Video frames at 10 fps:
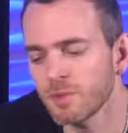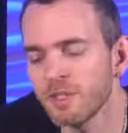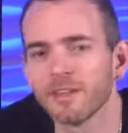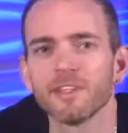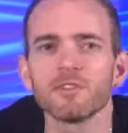
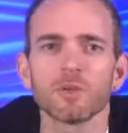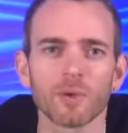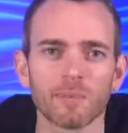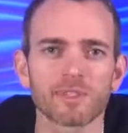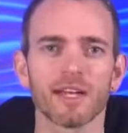Now, these are
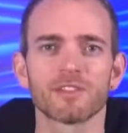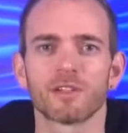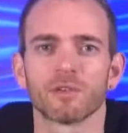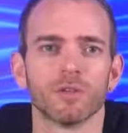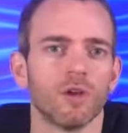websites
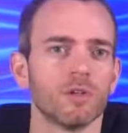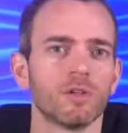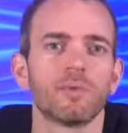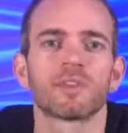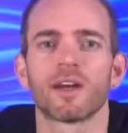that are
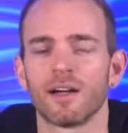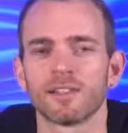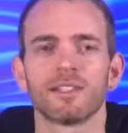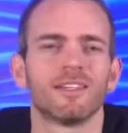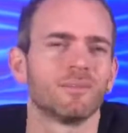loaded with
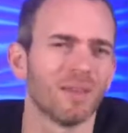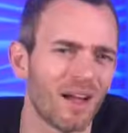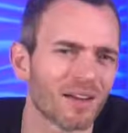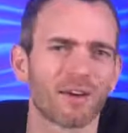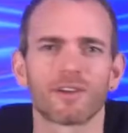content,
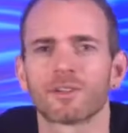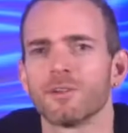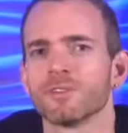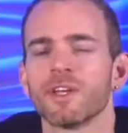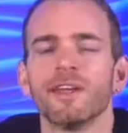blog
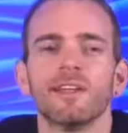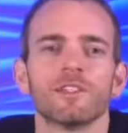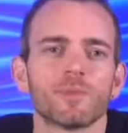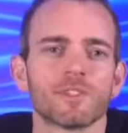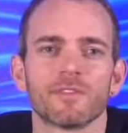articles,
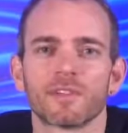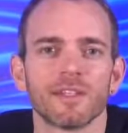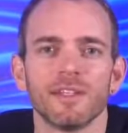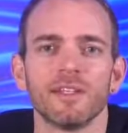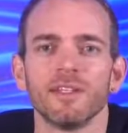
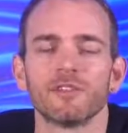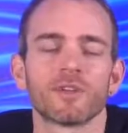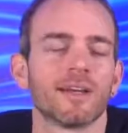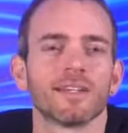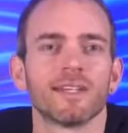specifically
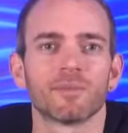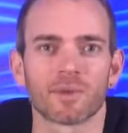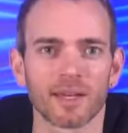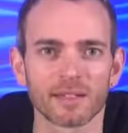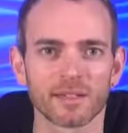trying to get
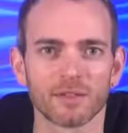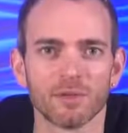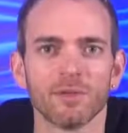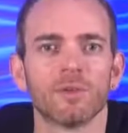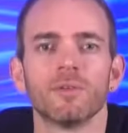ranked in
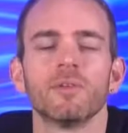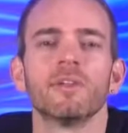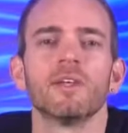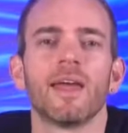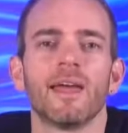Google,
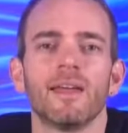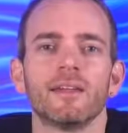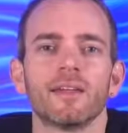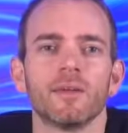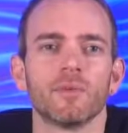
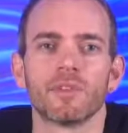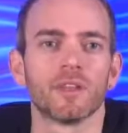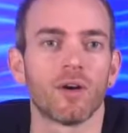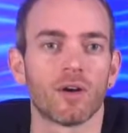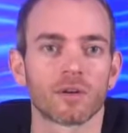and
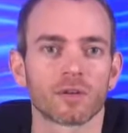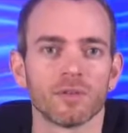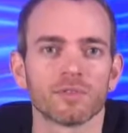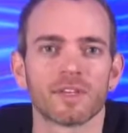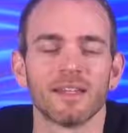within
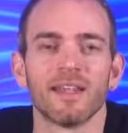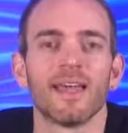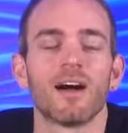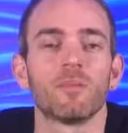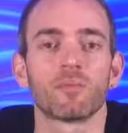articles, they lay
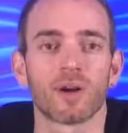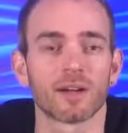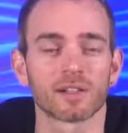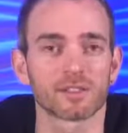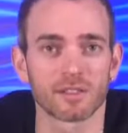out
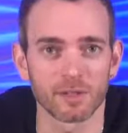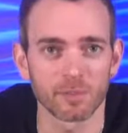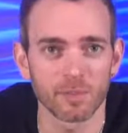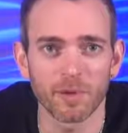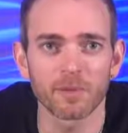products that they're
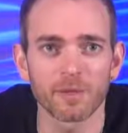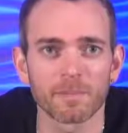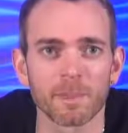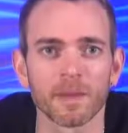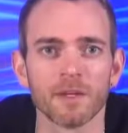promoting.
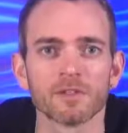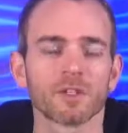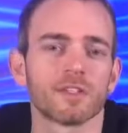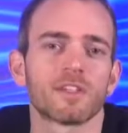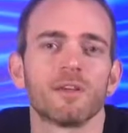So
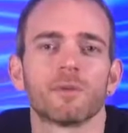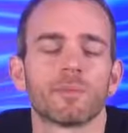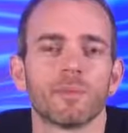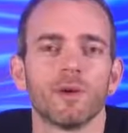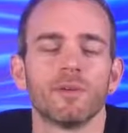let's say you want to
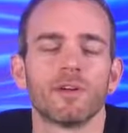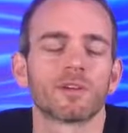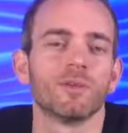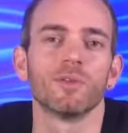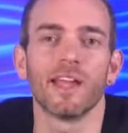promote a
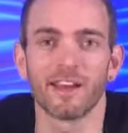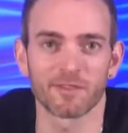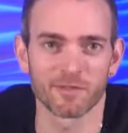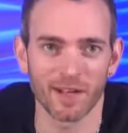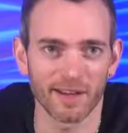cool air
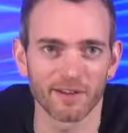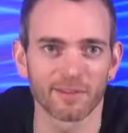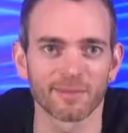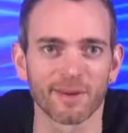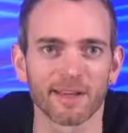fryer,
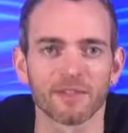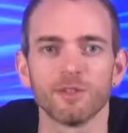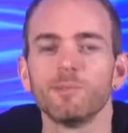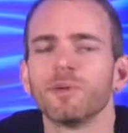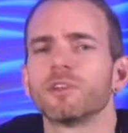right?
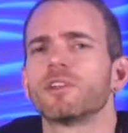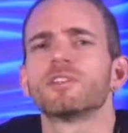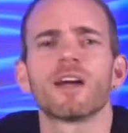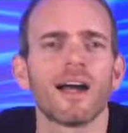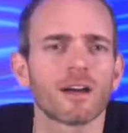You'd build an
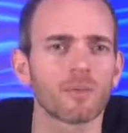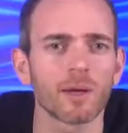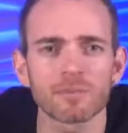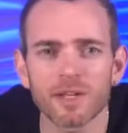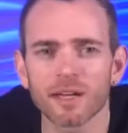entire
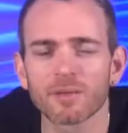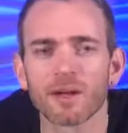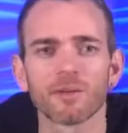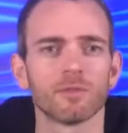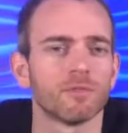website
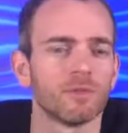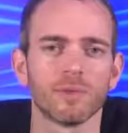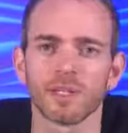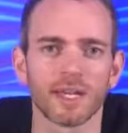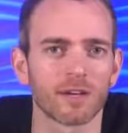around
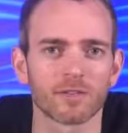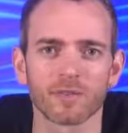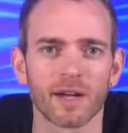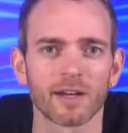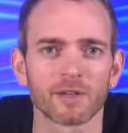reviewing air
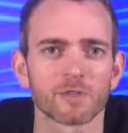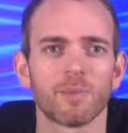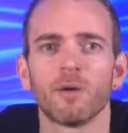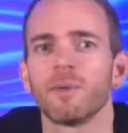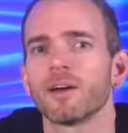fryers,
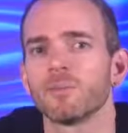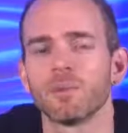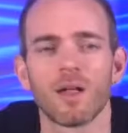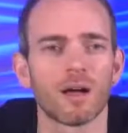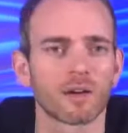pump out a
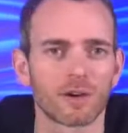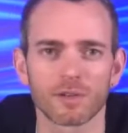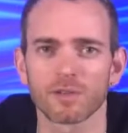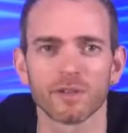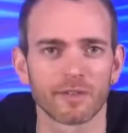blog
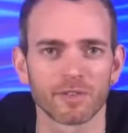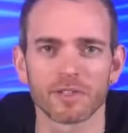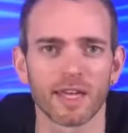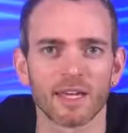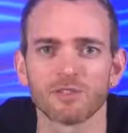article every
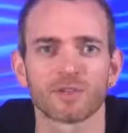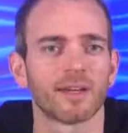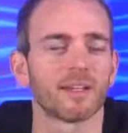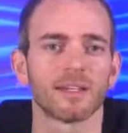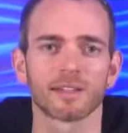day,
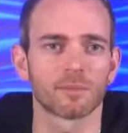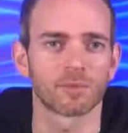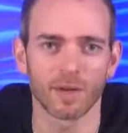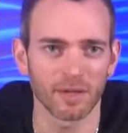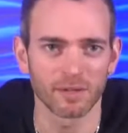trying to get them to rank